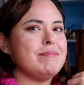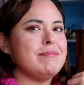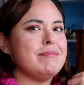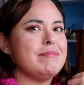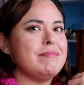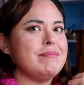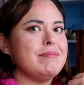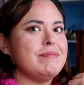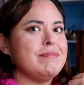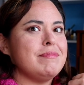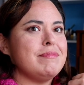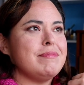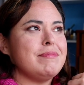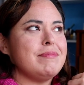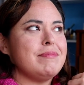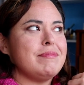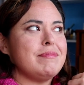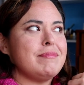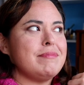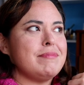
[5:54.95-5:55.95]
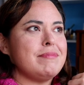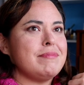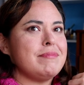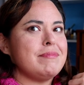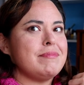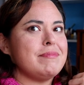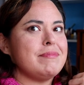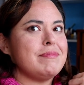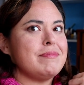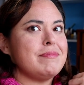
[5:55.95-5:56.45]

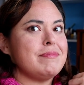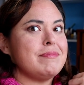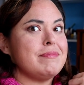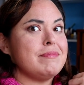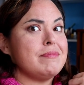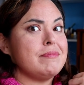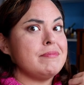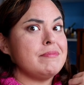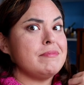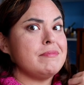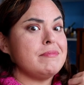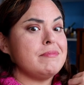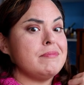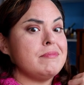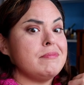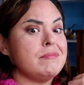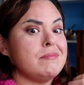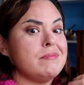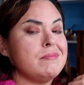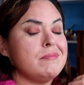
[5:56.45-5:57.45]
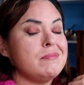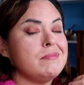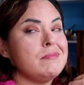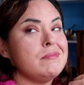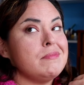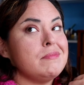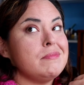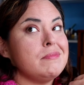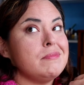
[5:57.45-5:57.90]
[no speech]